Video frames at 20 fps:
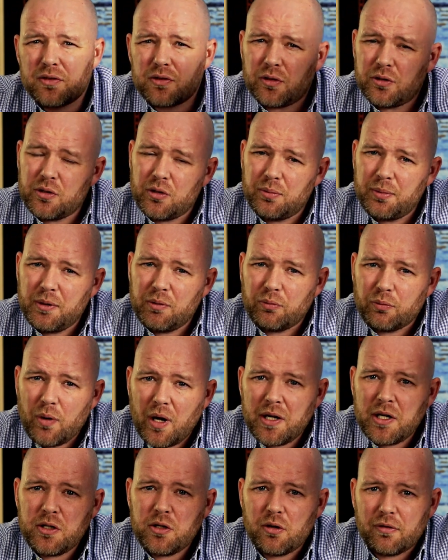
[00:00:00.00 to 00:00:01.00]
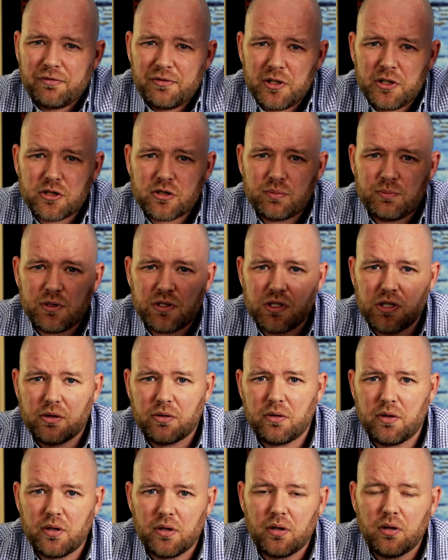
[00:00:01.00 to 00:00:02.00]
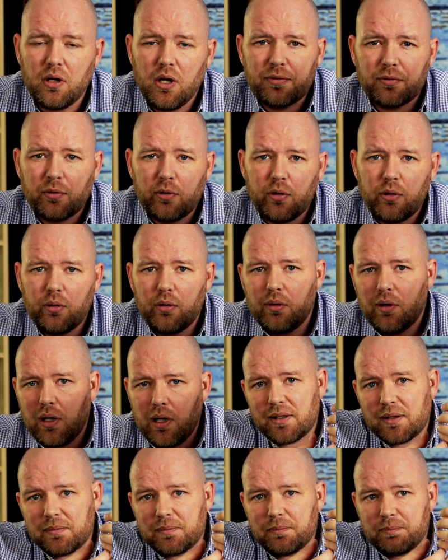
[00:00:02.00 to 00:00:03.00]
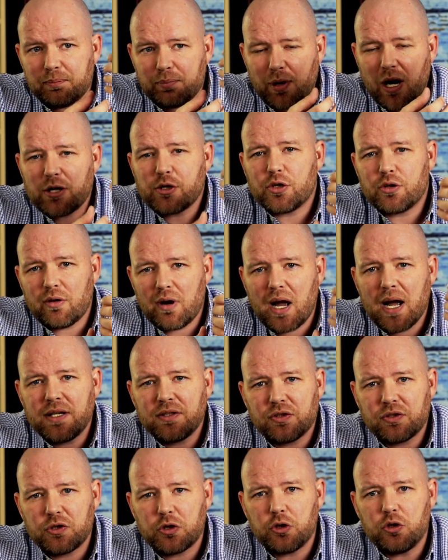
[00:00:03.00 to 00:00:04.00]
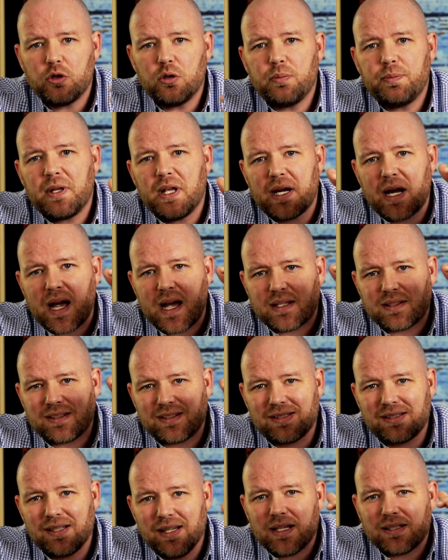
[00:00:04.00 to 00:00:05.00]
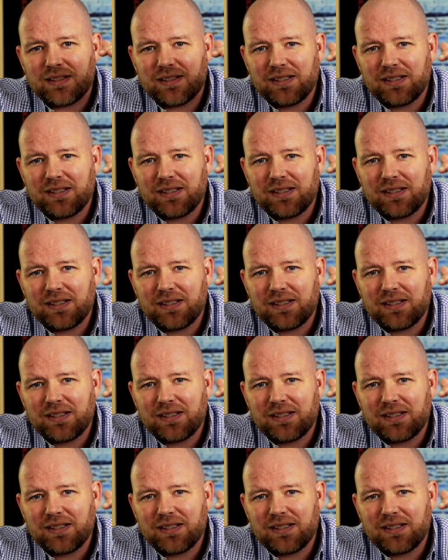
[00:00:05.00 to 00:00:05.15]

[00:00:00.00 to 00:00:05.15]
So you'll be running your finished material through a pressurized tube that has a